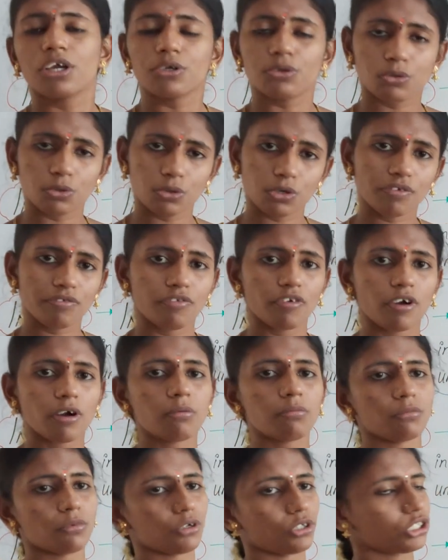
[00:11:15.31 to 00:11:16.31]

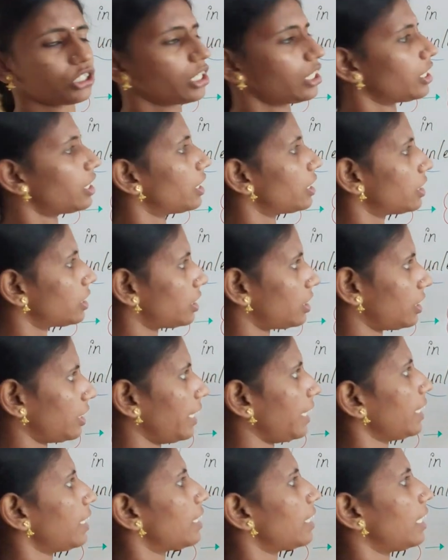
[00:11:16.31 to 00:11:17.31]
uniform motion in a
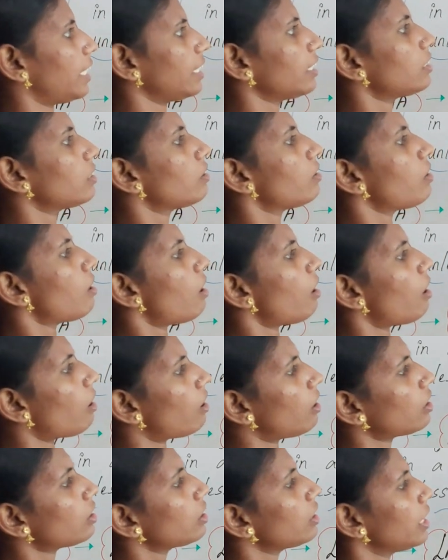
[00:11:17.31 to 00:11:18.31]
straight line,
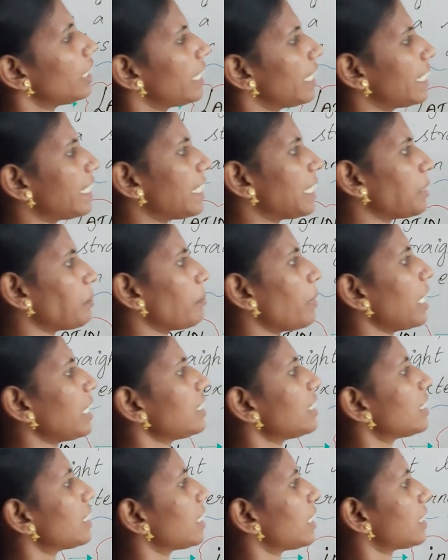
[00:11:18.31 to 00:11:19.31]
or it
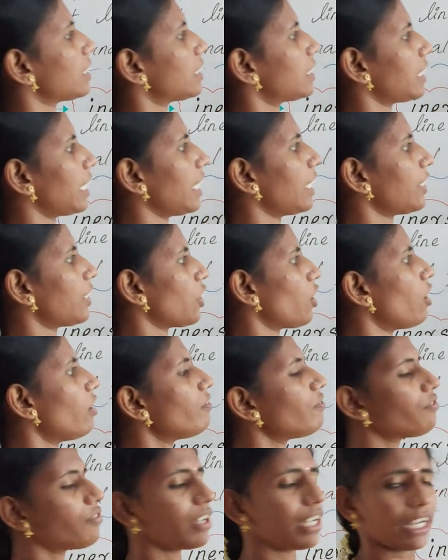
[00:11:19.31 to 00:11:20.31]
remains in the state
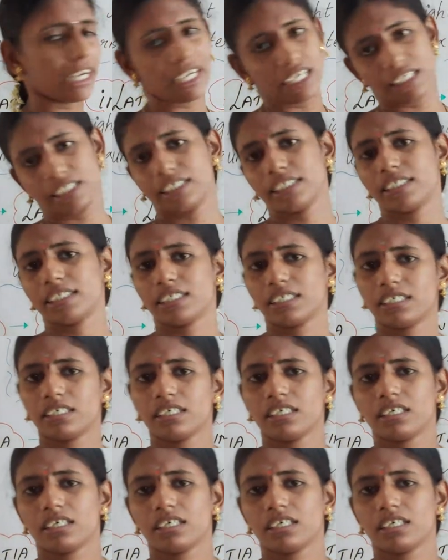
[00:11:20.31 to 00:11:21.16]
of rest.